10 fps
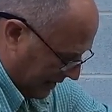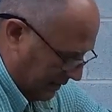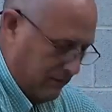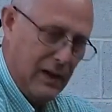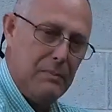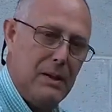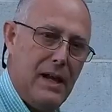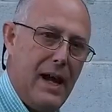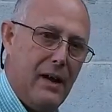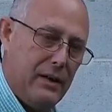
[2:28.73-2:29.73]
and then flip it
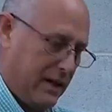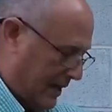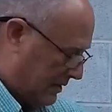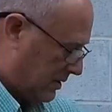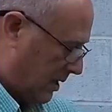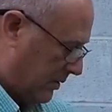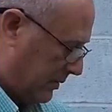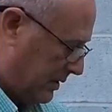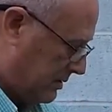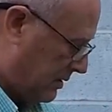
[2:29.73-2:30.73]
down, and that's all there
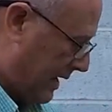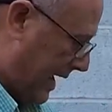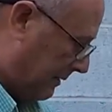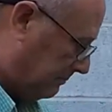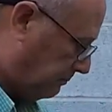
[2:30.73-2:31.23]
is to that.